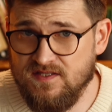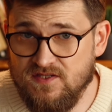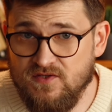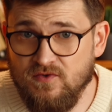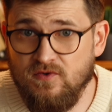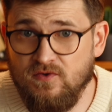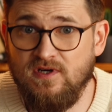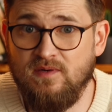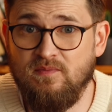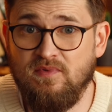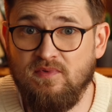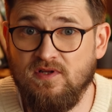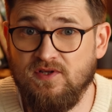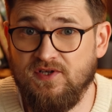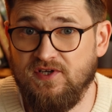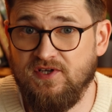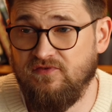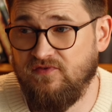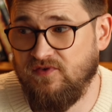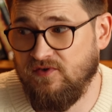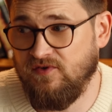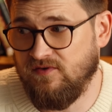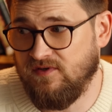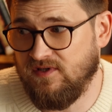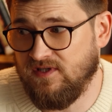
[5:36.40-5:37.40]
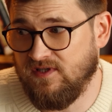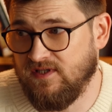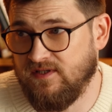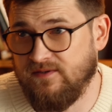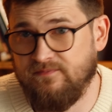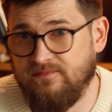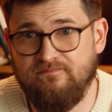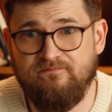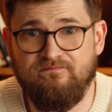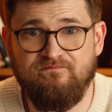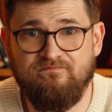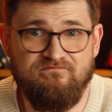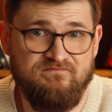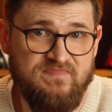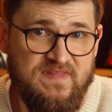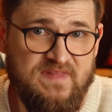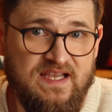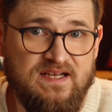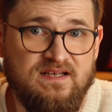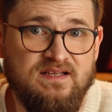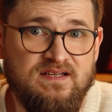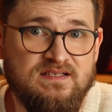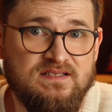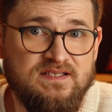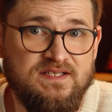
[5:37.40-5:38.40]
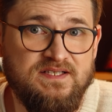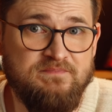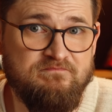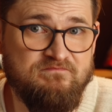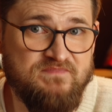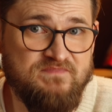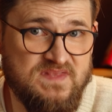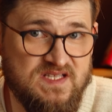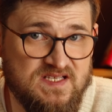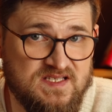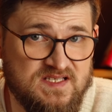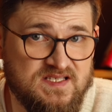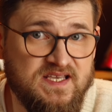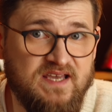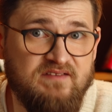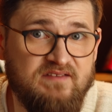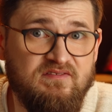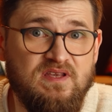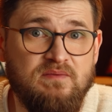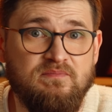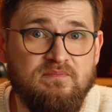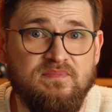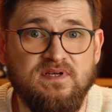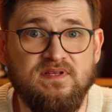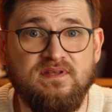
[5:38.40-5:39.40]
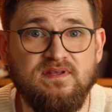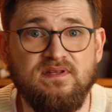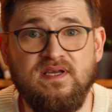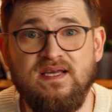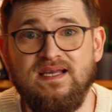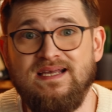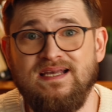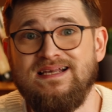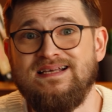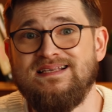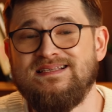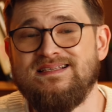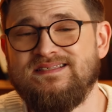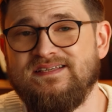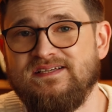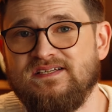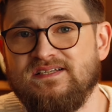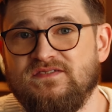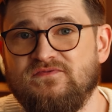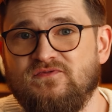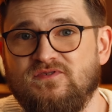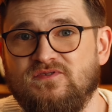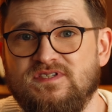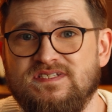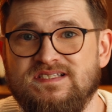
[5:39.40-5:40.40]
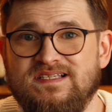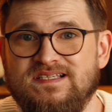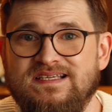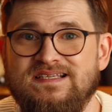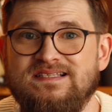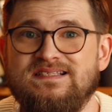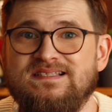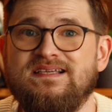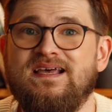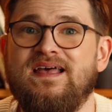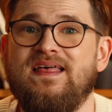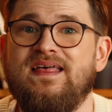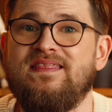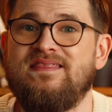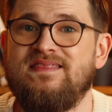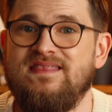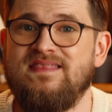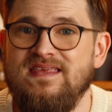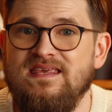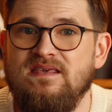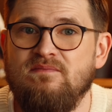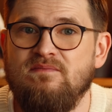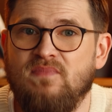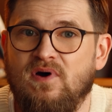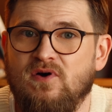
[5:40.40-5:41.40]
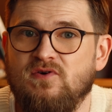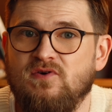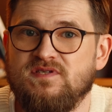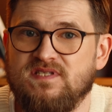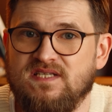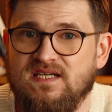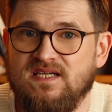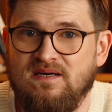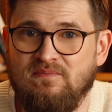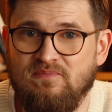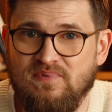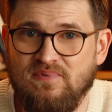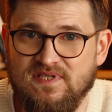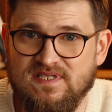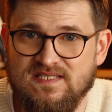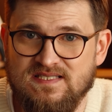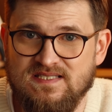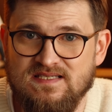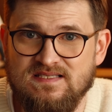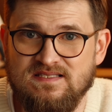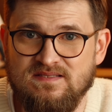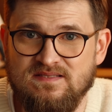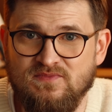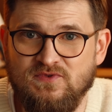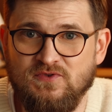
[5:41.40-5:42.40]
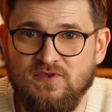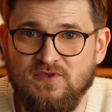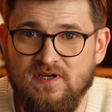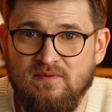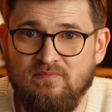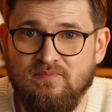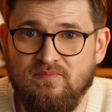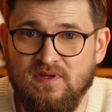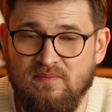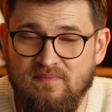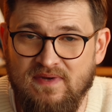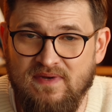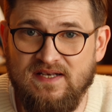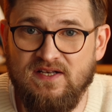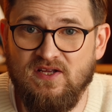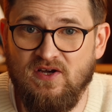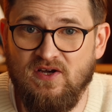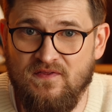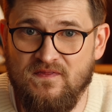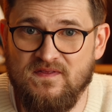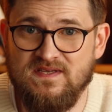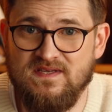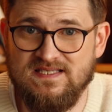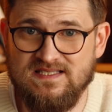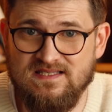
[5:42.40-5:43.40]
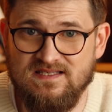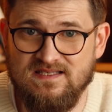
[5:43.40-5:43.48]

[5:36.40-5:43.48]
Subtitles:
doable if you are technically savvy, but Salesforce is the most complex system to implement on this